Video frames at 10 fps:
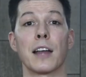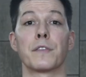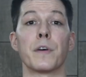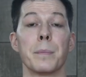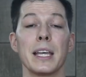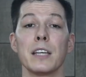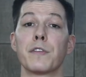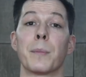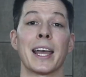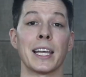And for me,
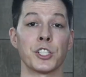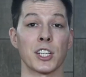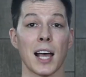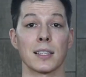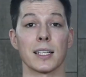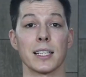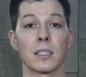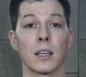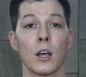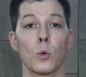for my injured
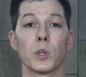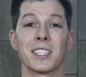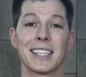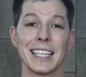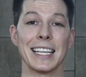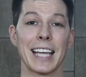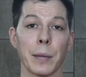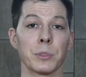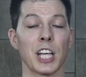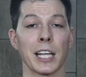athletes, was the
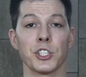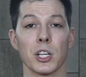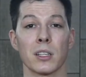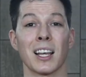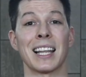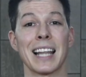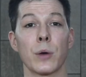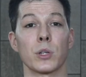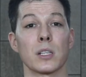game changer that allowed